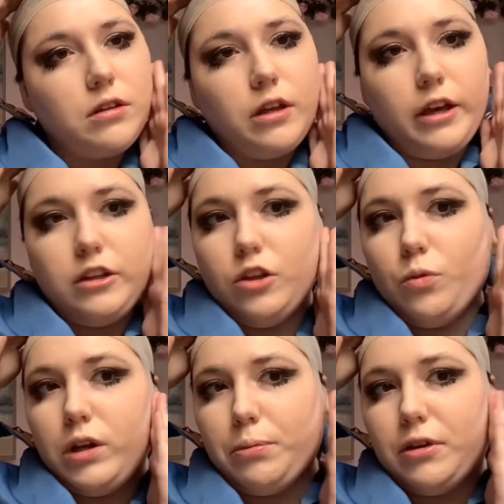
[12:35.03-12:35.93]
And you
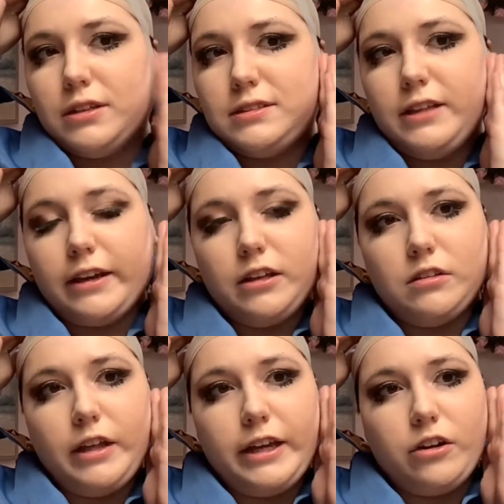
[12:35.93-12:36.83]
want to put a
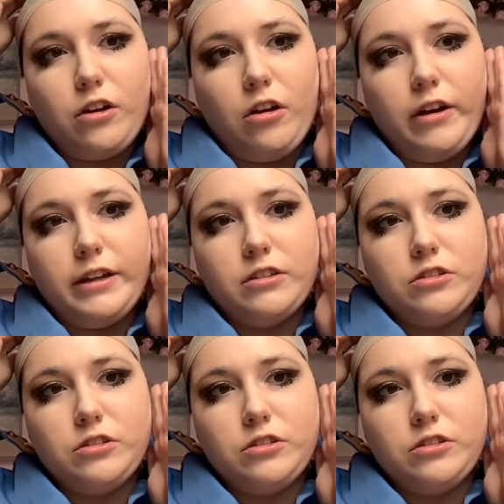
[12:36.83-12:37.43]
second layer on,